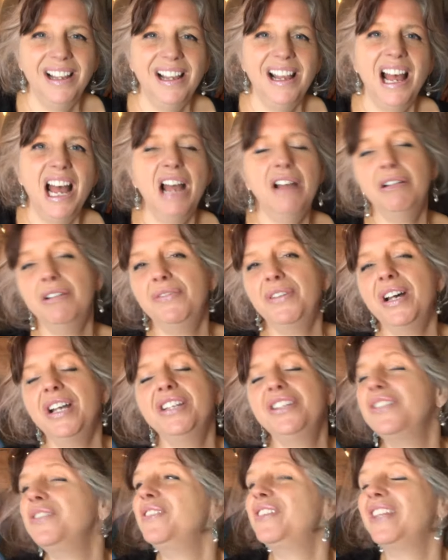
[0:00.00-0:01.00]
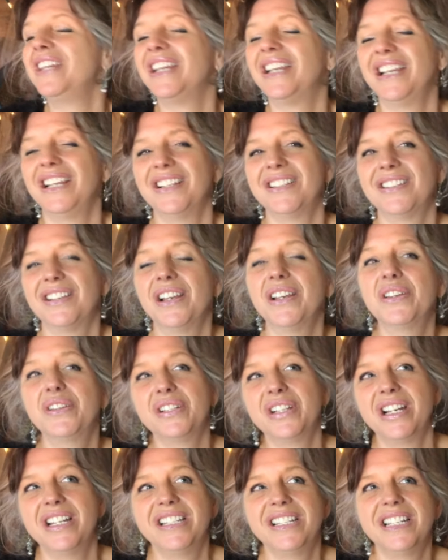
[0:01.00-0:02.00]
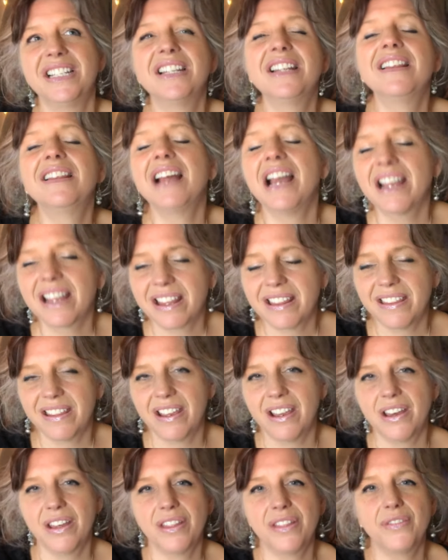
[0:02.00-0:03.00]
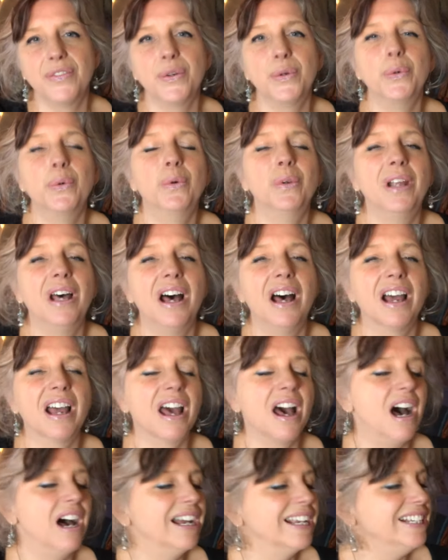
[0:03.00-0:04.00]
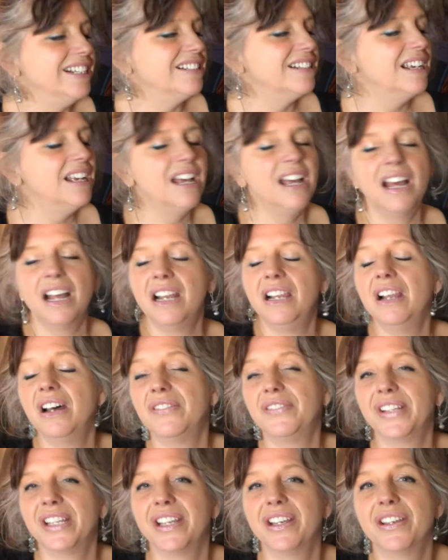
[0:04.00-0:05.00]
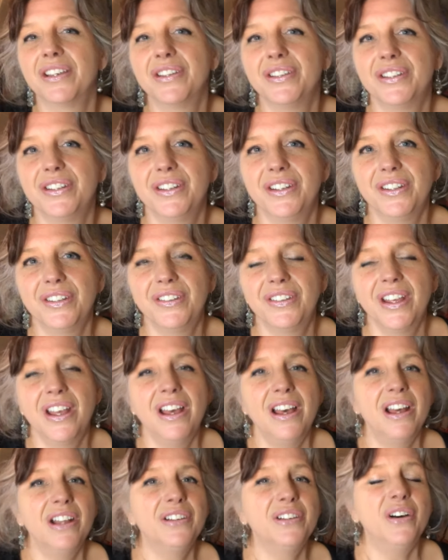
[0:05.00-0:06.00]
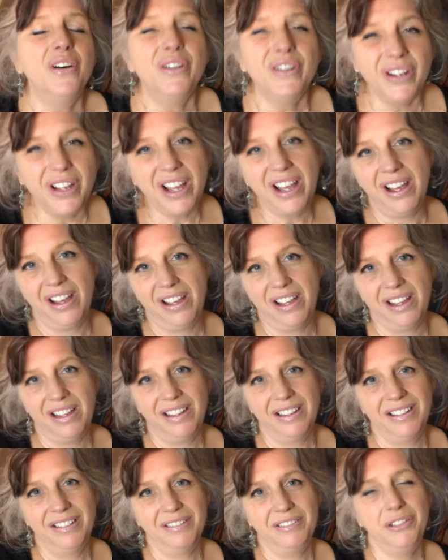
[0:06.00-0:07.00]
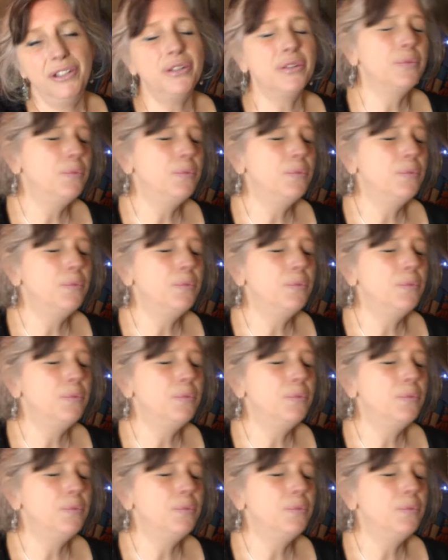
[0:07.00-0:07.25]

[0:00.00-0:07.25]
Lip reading: However, I do think it's a good idea to thank the earth for all her kind, loving goodness and honour her, not